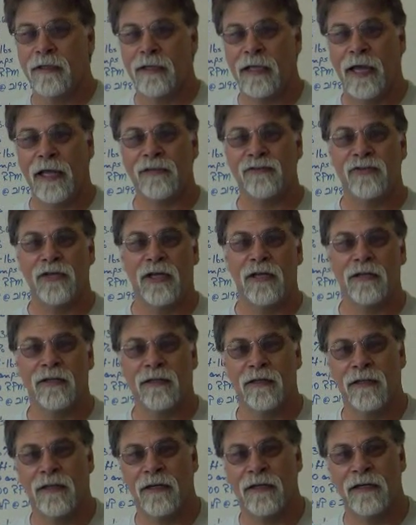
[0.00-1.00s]
that's it
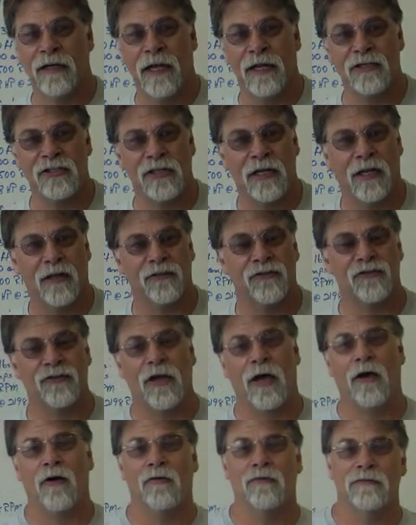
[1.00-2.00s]
in a nutshell.
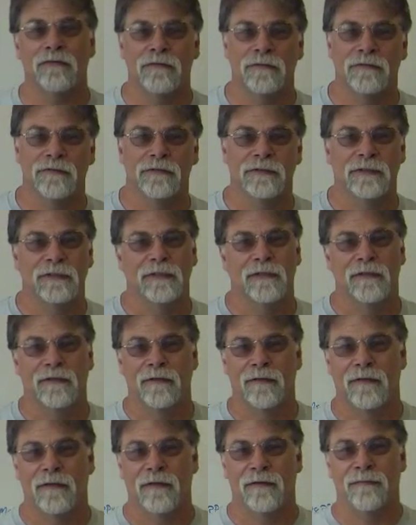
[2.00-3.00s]
So,
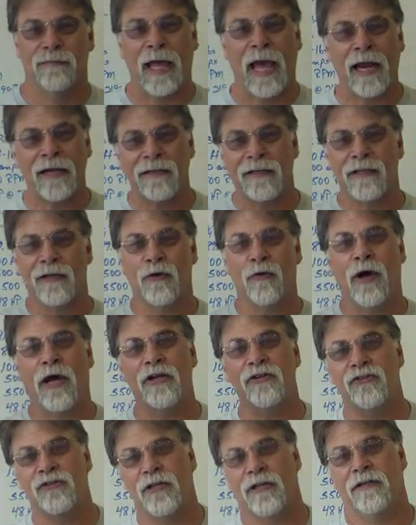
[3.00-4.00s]
back to the
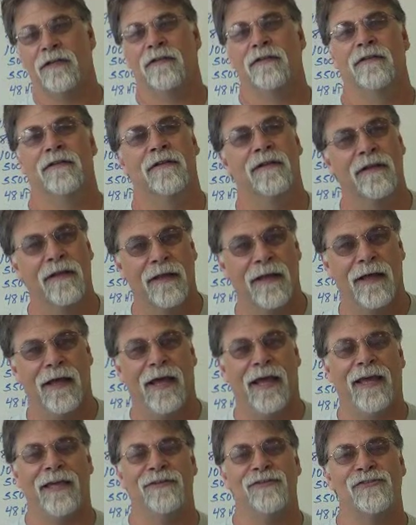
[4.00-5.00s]
question,
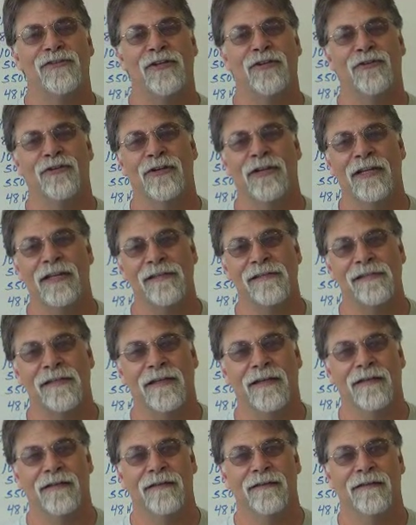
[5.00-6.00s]
A C or D
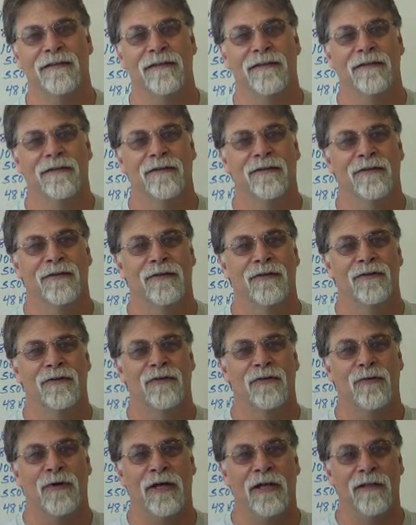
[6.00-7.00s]
C?
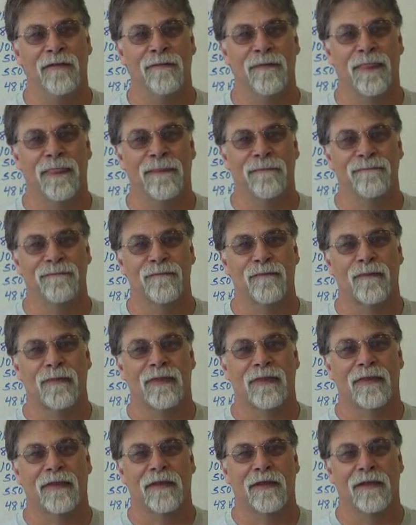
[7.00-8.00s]
Well,
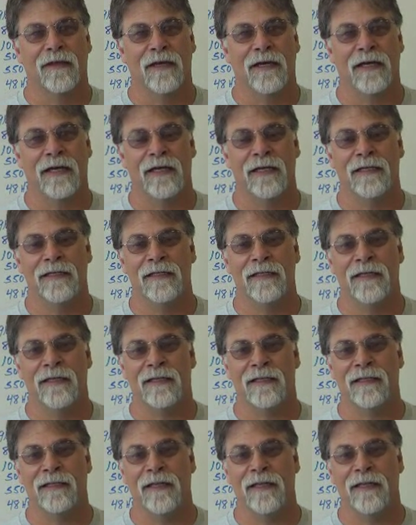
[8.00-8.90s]
uh, it,